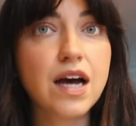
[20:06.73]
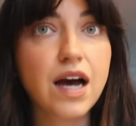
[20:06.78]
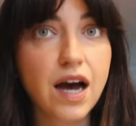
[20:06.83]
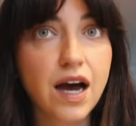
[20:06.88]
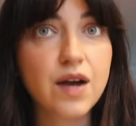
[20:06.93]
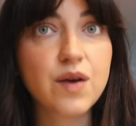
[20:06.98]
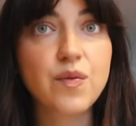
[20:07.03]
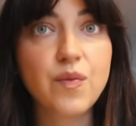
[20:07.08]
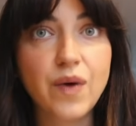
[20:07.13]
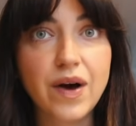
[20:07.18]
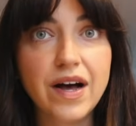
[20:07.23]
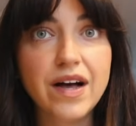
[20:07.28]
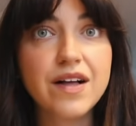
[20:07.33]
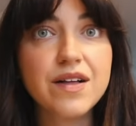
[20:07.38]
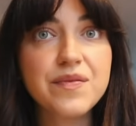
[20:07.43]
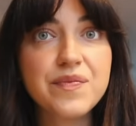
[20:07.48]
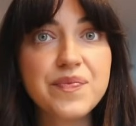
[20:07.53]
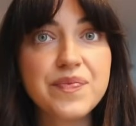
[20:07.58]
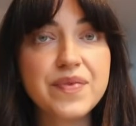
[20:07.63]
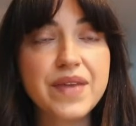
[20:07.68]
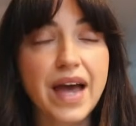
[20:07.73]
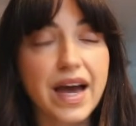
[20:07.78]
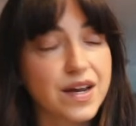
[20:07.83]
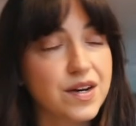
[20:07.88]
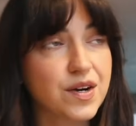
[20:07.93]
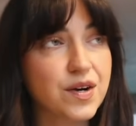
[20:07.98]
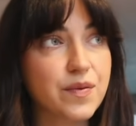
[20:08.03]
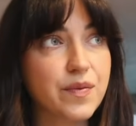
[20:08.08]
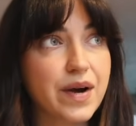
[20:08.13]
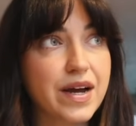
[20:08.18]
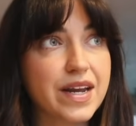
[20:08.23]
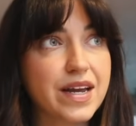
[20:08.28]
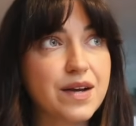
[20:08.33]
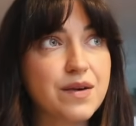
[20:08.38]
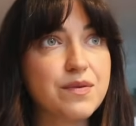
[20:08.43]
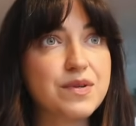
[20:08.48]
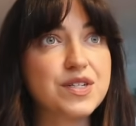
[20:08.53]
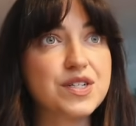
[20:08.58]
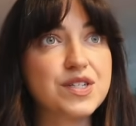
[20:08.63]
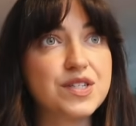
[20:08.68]
unwell at her
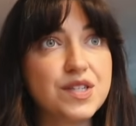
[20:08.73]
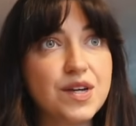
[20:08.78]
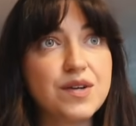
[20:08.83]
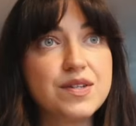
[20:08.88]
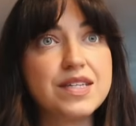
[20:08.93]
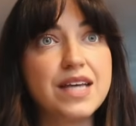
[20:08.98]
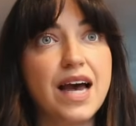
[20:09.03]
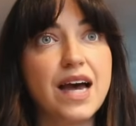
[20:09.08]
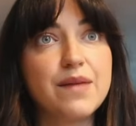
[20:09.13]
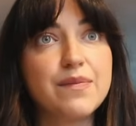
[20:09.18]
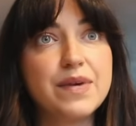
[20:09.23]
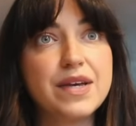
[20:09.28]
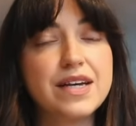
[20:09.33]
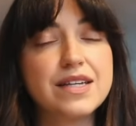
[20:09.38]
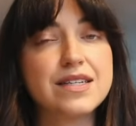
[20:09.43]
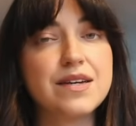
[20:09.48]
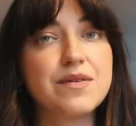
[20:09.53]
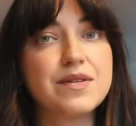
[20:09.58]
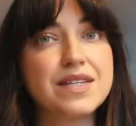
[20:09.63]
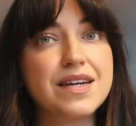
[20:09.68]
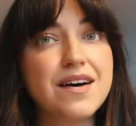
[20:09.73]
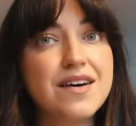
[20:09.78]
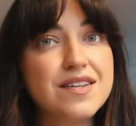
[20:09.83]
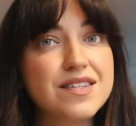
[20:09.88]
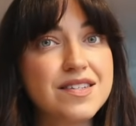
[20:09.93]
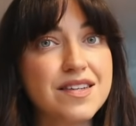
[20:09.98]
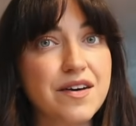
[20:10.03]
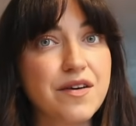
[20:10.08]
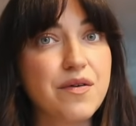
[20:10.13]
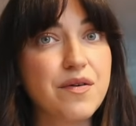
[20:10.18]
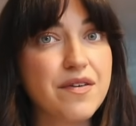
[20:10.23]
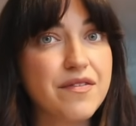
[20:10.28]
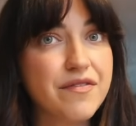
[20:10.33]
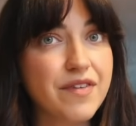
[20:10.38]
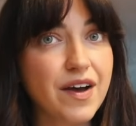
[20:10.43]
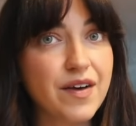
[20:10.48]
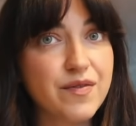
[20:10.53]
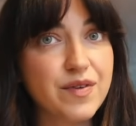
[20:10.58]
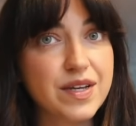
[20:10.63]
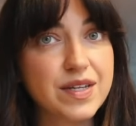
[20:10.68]
wedding, which is so sad because I was also
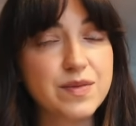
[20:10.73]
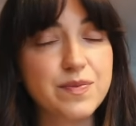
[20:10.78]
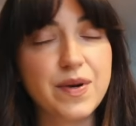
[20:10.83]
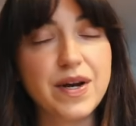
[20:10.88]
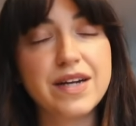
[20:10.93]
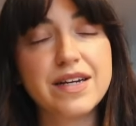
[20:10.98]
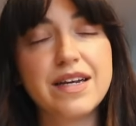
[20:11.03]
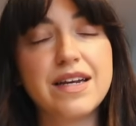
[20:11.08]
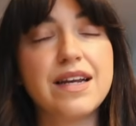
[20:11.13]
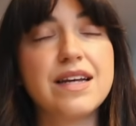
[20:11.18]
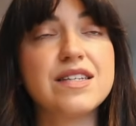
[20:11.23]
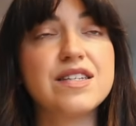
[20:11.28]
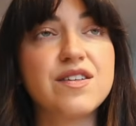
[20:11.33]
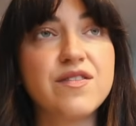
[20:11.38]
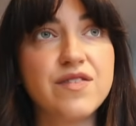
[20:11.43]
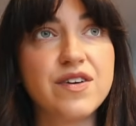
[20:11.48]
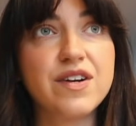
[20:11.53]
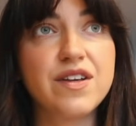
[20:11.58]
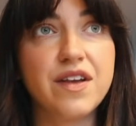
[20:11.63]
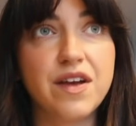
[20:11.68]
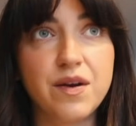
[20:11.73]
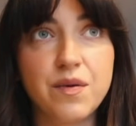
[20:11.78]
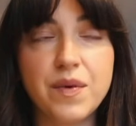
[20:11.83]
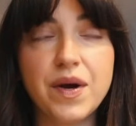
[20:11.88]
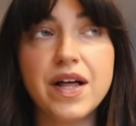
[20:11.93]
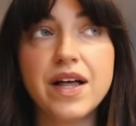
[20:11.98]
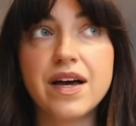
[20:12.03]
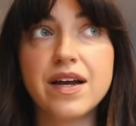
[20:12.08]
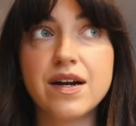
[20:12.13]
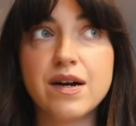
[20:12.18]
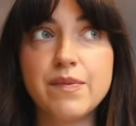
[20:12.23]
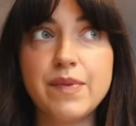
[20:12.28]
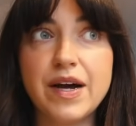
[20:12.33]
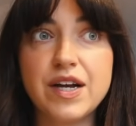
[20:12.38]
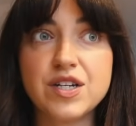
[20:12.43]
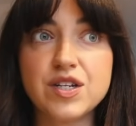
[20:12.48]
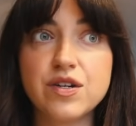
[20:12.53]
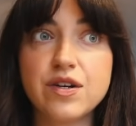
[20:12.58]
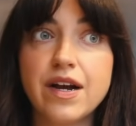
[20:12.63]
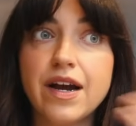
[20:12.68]
5 weeks pregnant and severely unwell at her
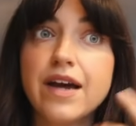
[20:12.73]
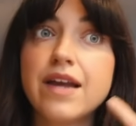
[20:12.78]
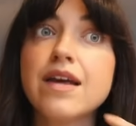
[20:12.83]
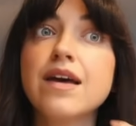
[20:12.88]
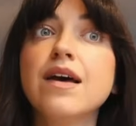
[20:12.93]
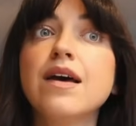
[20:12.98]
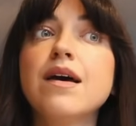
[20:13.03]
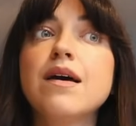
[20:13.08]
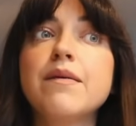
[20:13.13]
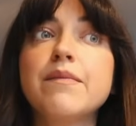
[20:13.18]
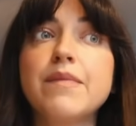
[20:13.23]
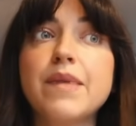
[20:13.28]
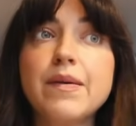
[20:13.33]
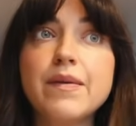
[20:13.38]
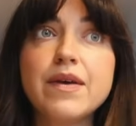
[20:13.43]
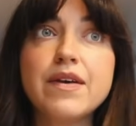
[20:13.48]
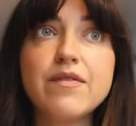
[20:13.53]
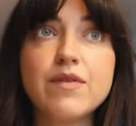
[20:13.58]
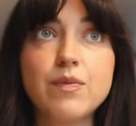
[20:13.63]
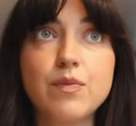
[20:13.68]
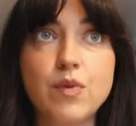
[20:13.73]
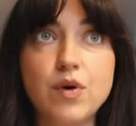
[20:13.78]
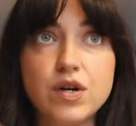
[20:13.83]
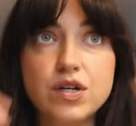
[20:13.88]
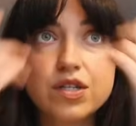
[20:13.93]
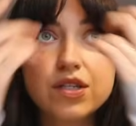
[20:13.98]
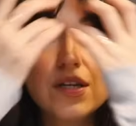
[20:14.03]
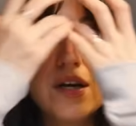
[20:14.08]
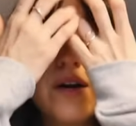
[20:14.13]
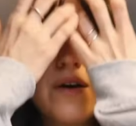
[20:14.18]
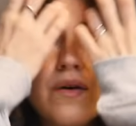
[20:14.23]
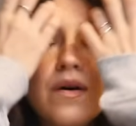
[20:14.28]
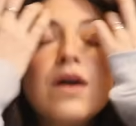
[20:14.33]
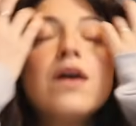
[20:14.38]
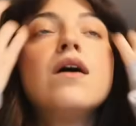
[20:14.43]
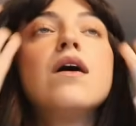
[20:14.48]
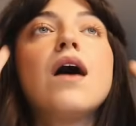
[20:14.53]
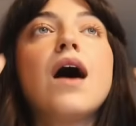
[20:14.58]
bachelorette, maybe even more so.